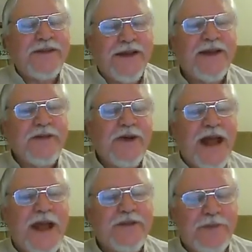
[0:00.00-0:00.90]
the other
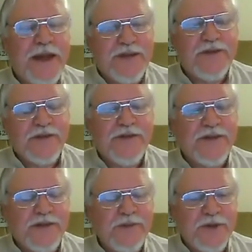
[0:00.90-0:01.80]
aspects of this
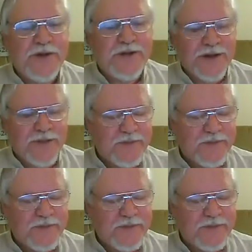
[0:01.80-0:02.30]
community.